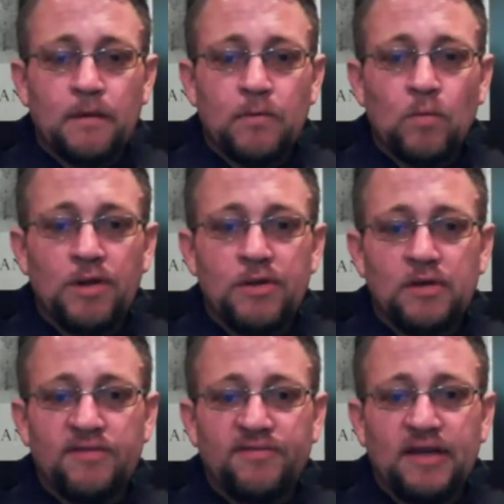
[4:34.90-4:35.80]
what you're
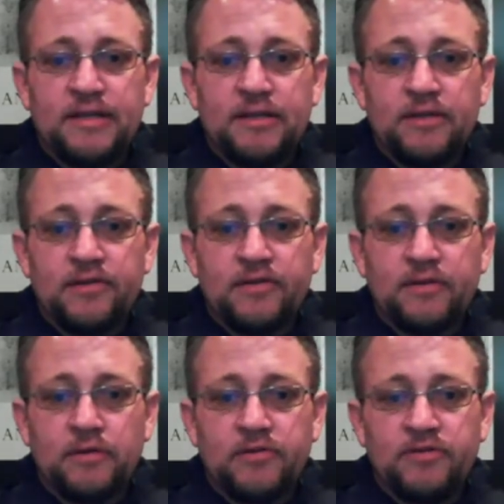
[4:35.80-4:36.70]
going to find is
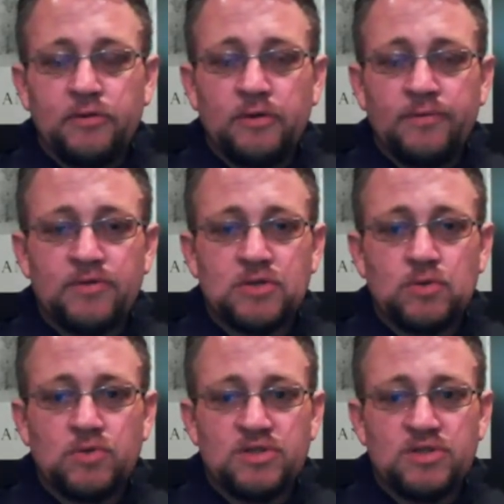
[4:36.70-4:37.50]
there's 2 different schools